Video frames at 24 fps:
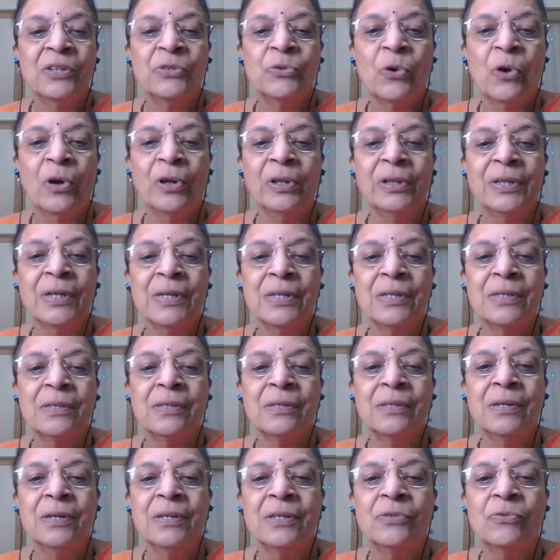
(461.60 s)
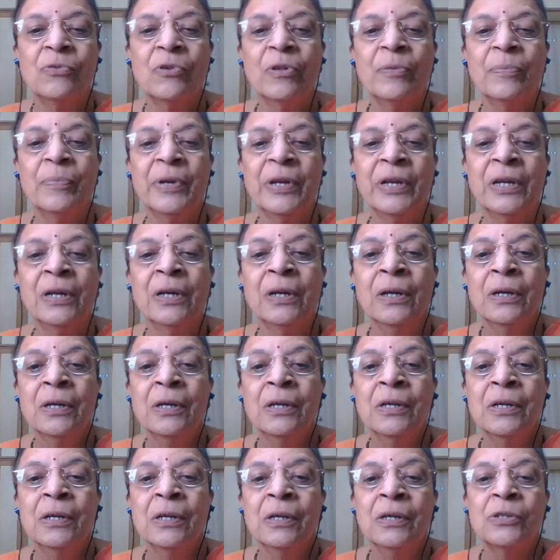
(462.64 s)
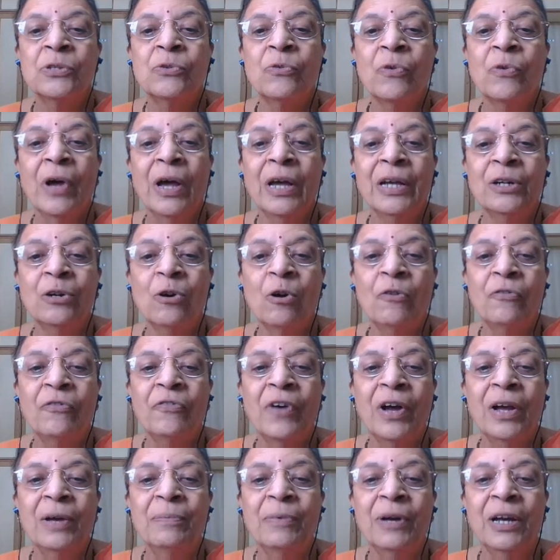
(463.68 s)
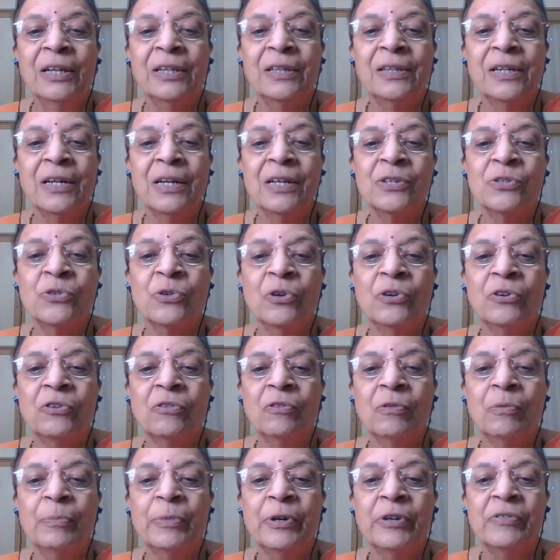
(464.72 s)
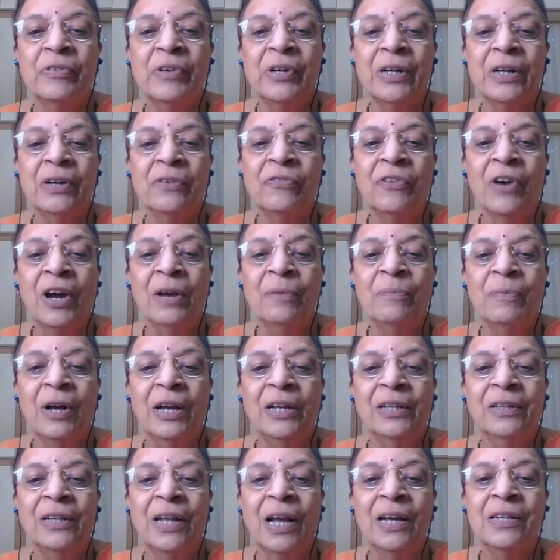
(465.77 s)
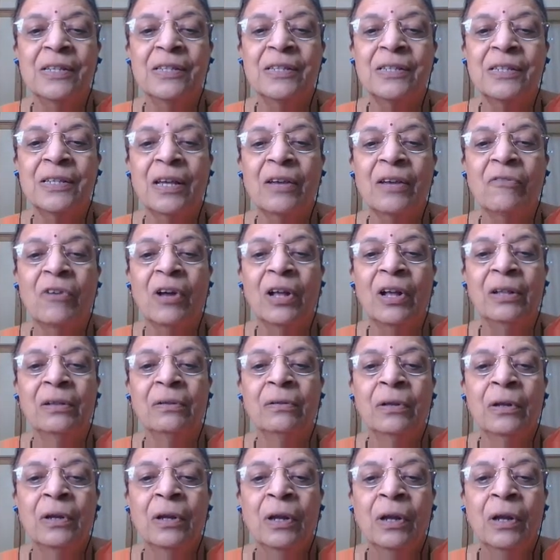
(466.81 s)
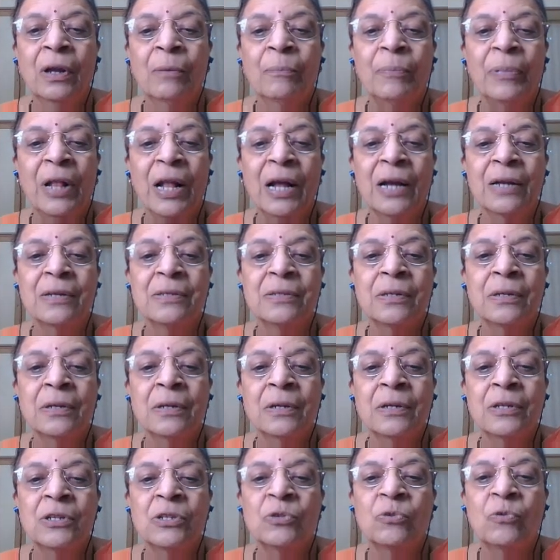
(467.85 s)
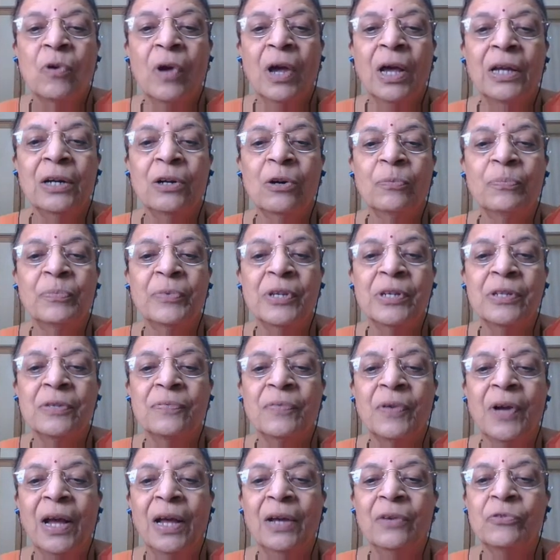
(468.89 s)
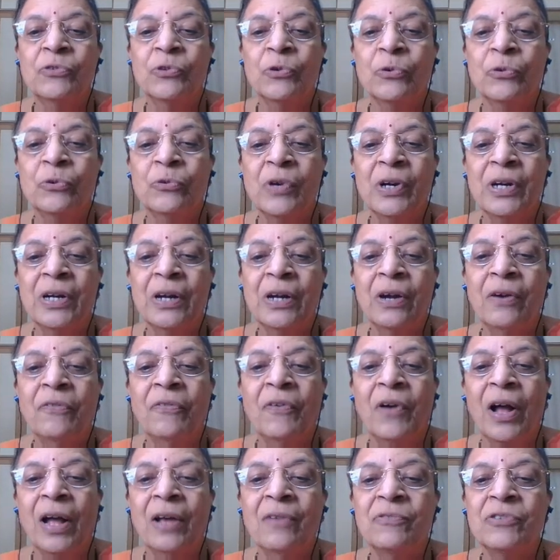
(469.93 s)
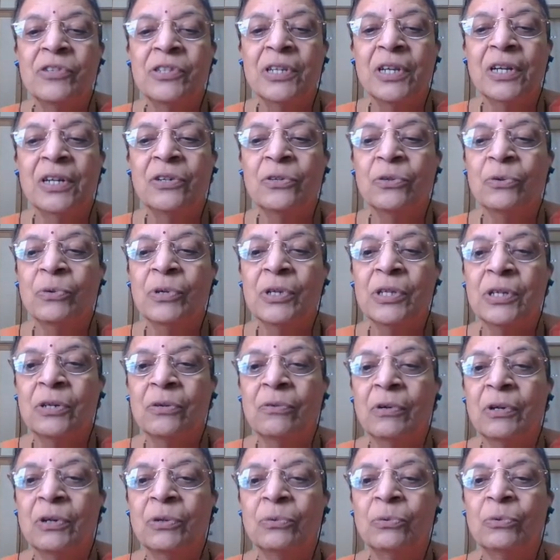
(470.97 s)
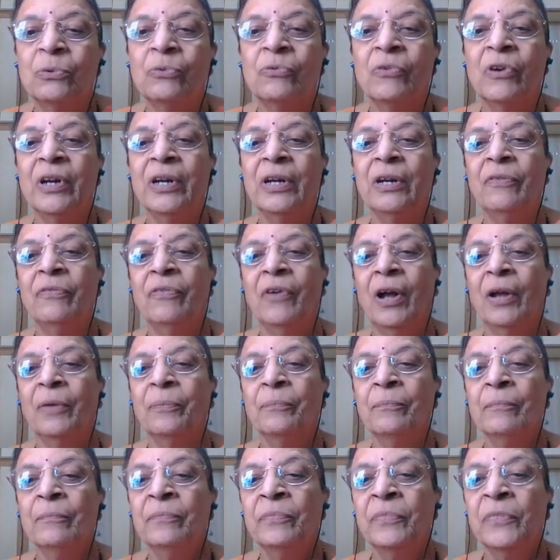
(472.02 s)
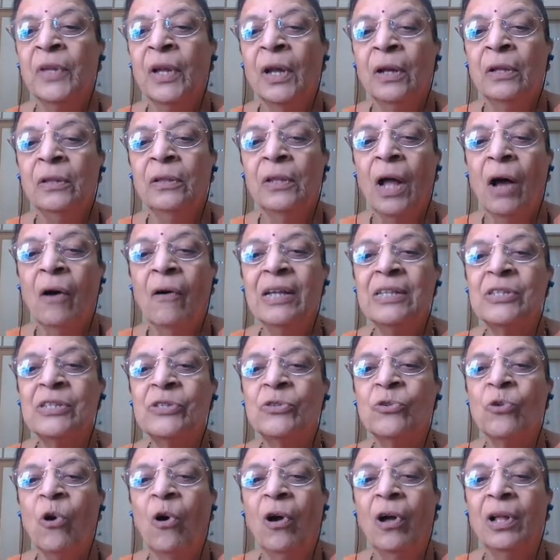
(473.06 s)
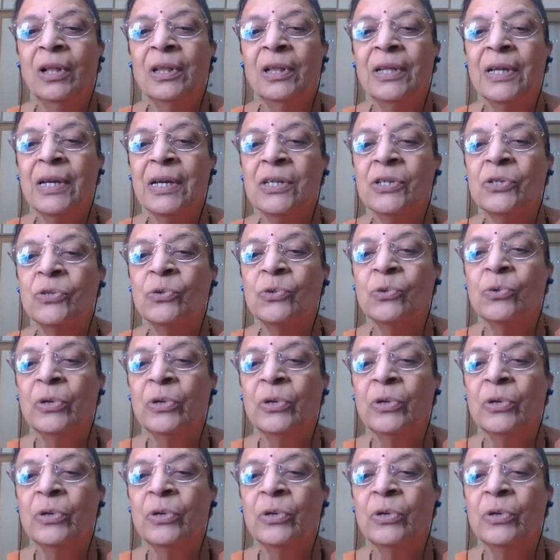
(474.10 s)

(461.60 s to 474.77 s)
solve this will be square of 5 by 3, so it will be 25 by 9 c1 plus square of this 5, so 25 c2 is equal to 25. Now I solve these two